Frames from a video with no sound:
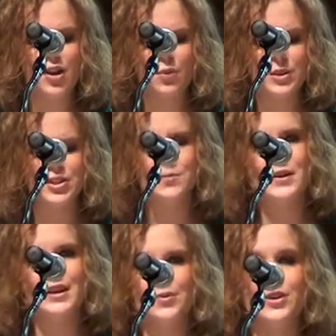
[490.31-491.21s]
which has
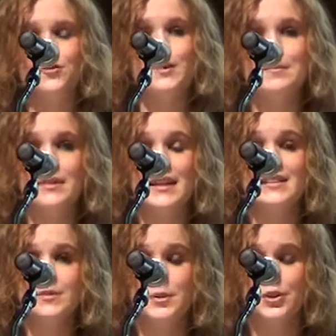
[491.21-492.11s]
been one of my
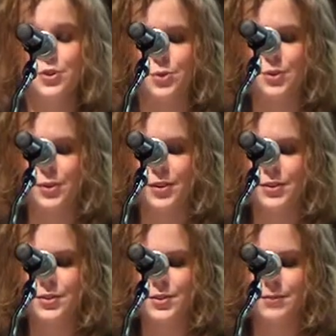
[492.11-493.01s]
biggest spiritual
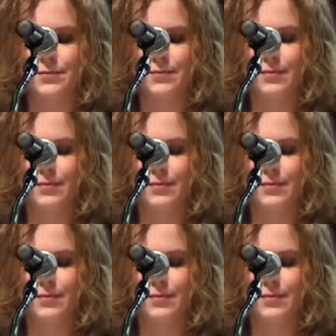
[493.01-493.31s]
struggles.